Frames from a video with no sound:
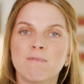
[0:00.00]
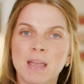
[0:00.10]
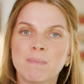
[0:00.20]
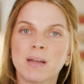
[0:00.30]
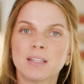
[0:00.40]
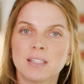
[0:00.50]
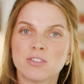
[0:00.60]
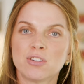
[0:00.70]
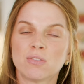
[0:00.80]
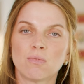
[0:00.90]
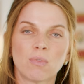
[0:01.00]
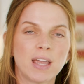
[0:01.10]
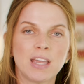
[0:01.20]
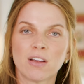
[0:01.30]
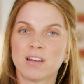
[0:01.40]
made my decision
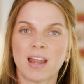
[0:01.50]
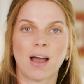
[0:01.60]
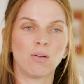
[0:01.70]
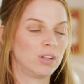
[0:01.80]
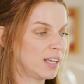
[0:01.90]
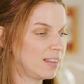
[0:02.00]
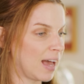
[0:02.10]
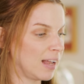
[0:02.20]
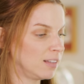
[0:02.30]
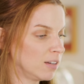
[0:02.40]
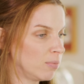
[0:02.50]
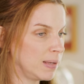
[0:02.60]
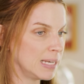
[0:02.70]
right here and now. Look at that. Look at what you